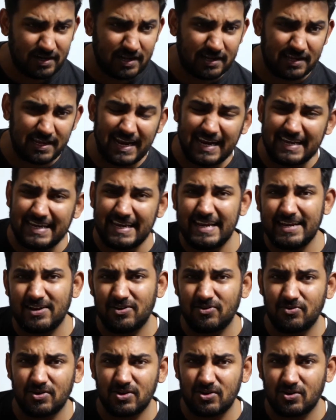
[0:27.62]
like
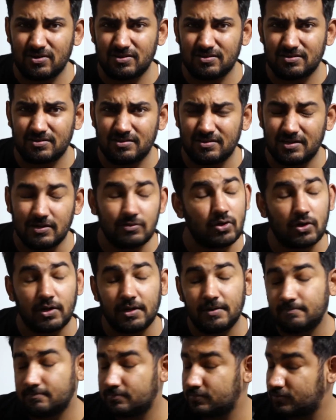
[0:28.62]
$1,800. Sorry,
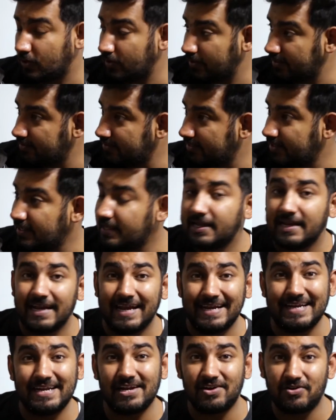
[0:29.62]

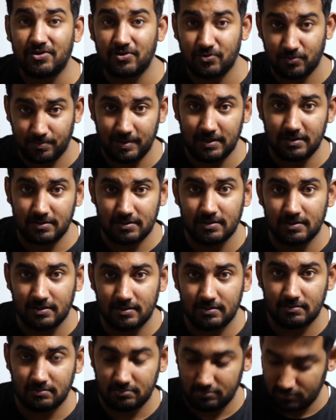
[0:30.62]
1,800 rupees.
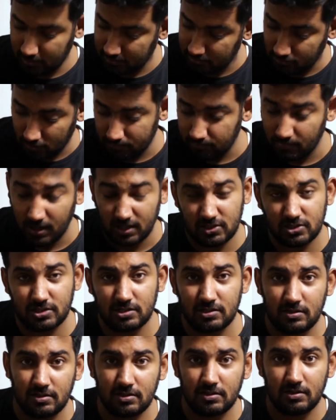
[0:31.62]
Right, not much.
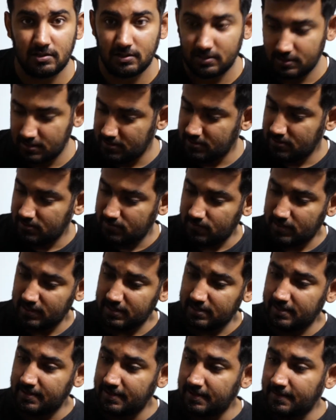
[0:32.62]
Right.
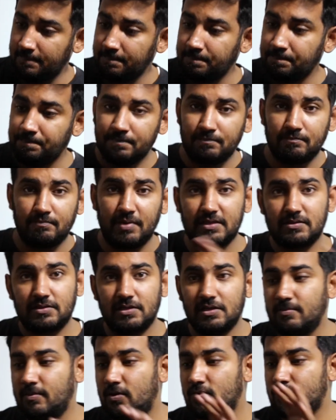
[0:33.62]
Best thing
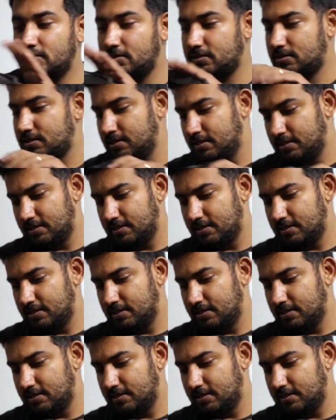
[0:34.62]
about this,